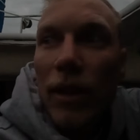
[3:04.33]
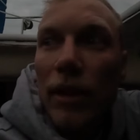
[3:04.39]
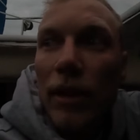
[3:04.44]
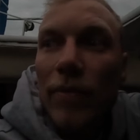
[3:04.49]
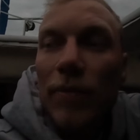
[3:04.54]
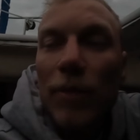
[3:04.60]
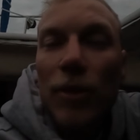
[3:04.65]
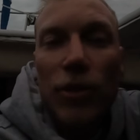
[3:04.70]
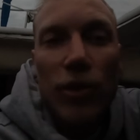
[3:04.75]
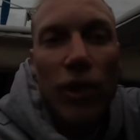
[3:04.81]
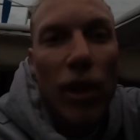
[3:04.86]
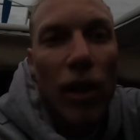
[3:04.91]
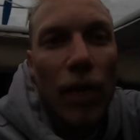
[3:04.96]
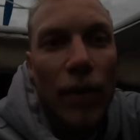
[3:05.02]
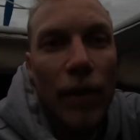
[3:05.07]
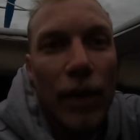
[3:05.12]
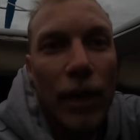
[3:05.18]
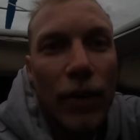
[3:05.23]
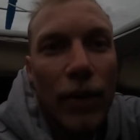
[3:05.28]
It's much
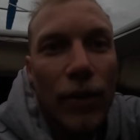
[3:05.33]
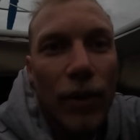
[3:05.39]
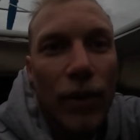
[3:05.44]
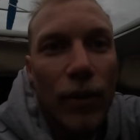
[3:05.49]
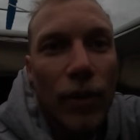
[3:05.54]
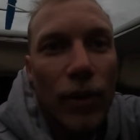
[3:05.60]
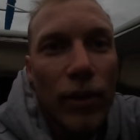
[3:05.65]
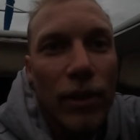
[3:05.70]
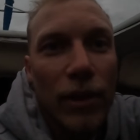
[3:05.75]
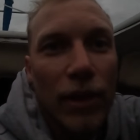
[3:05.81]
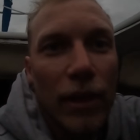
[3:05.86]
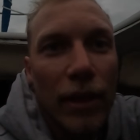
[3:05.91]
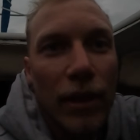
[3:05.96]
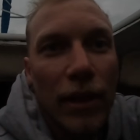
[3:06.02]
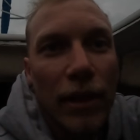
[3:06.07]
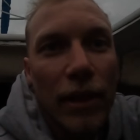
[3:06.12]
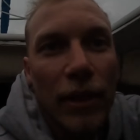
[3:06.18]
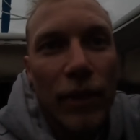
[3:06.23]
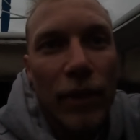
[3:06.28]
calmer now than it was
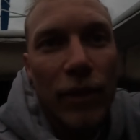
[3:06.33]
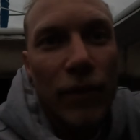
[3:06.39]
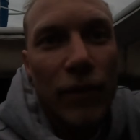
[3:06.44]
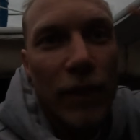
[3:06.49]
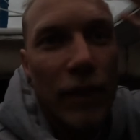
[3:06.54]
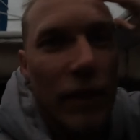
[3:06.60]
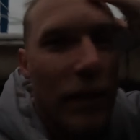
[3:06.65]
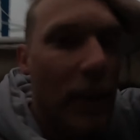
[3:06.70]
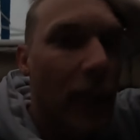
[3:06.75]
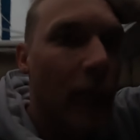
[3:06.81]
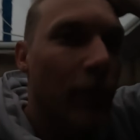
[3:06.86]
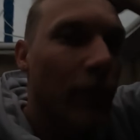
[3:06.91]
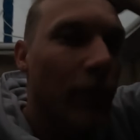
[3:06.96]
earlier. There was things like